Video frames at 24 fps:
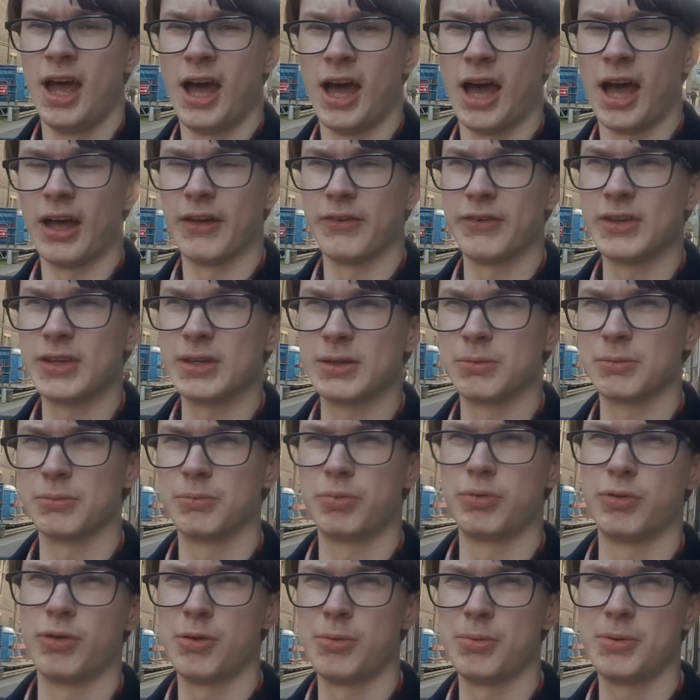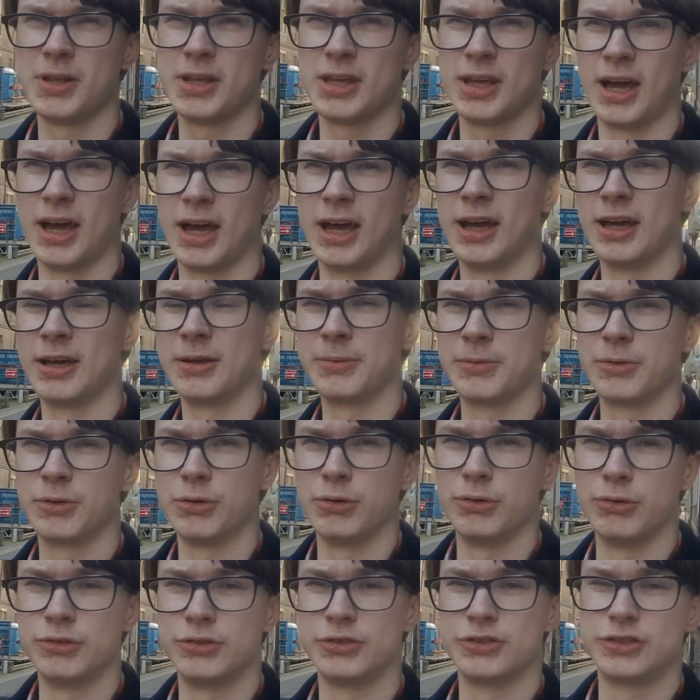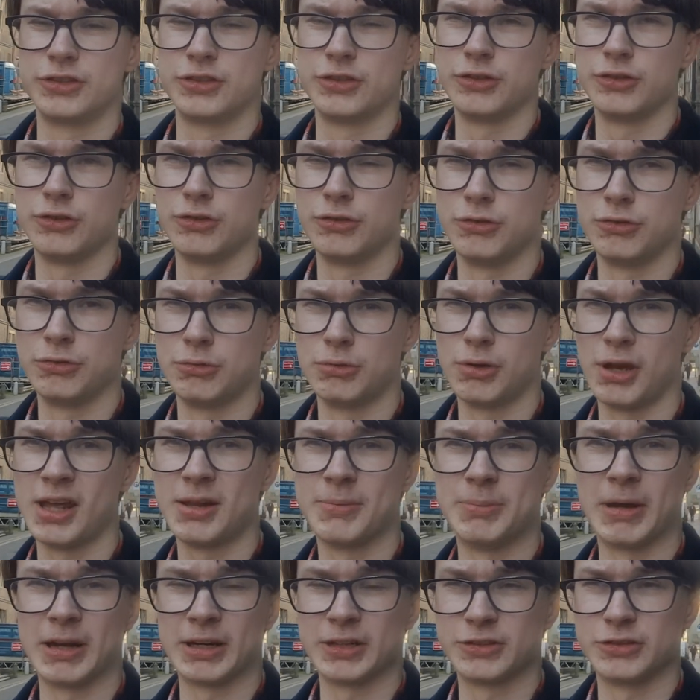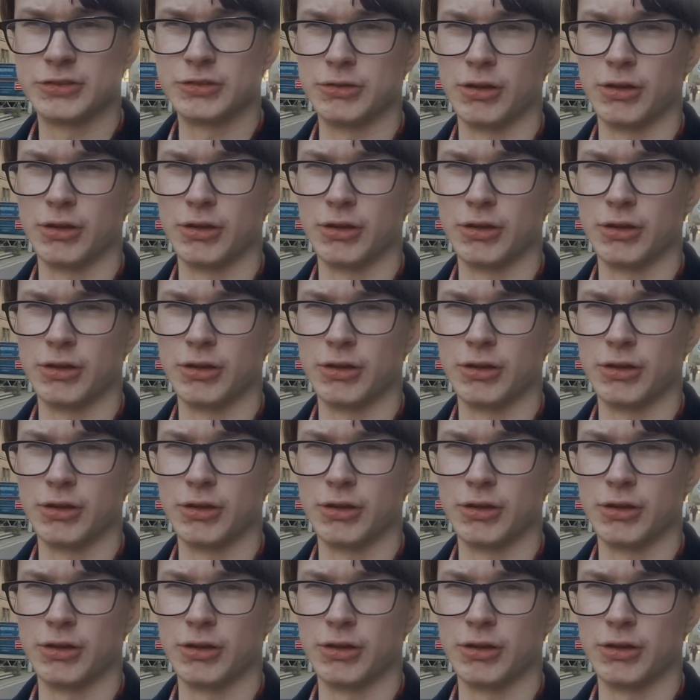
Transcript: I think probably I'm going to head back to